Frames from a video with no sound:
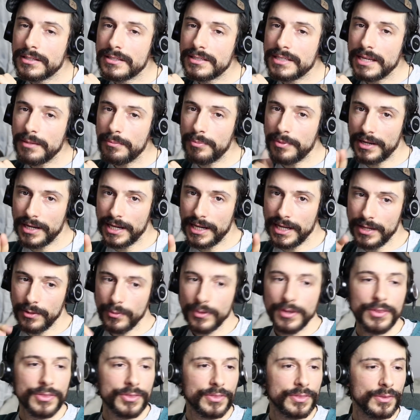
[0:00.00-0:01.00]
Typically
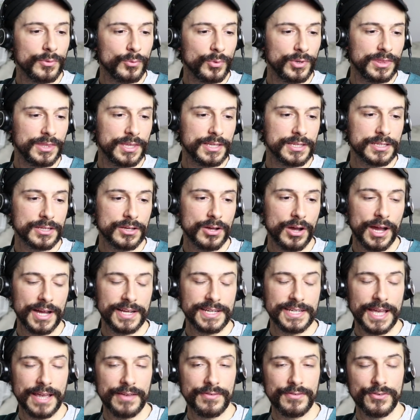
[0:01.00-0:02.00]
with, with this
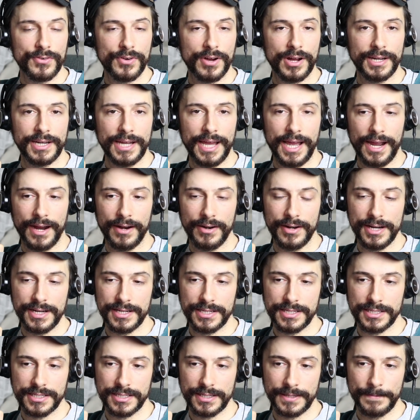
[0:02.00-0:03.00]
guy, David Ryan
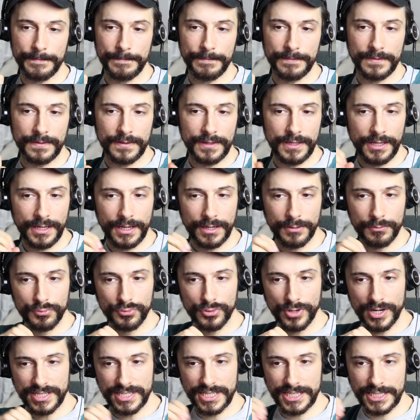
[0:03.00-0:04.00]
Harris, he
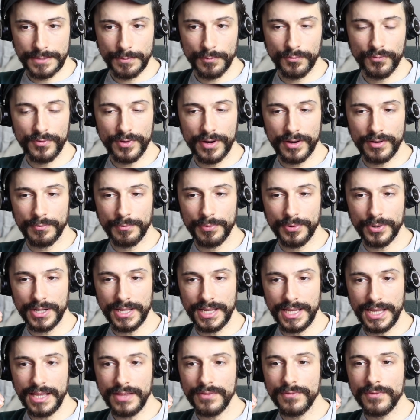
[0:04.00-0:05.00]
compresses very,
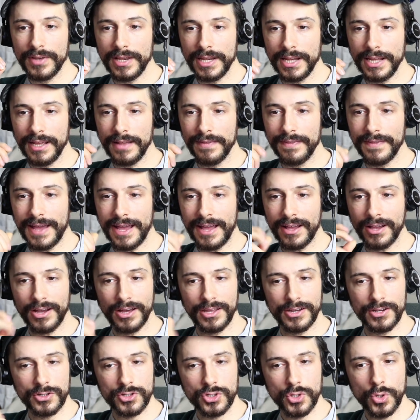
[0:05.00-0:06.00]
pretty evenly in that
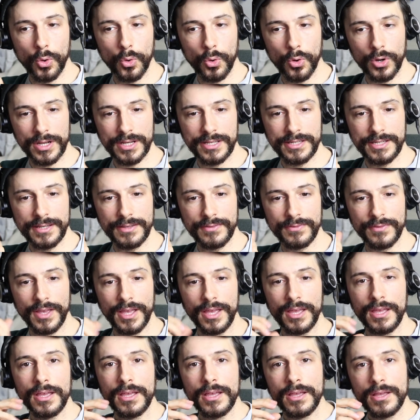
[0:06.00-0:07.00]
kind of talkative
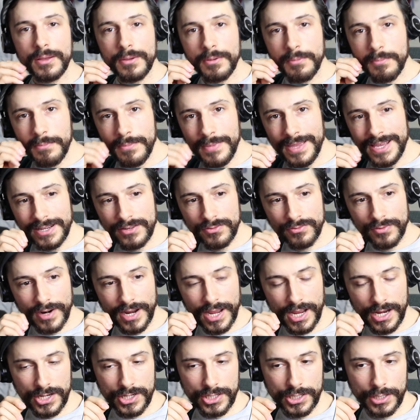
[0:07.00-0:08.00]

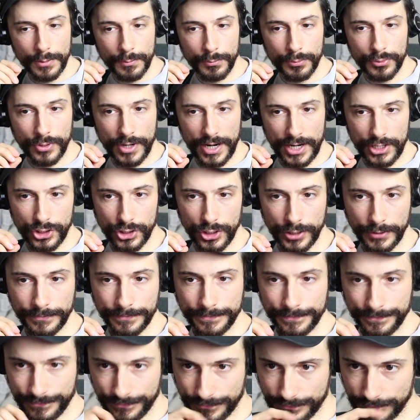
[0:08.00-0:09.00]
mid-range
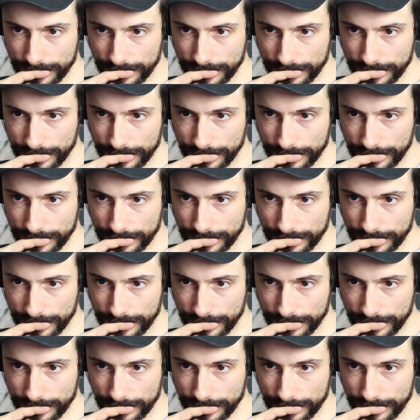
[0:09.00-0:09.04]
compression,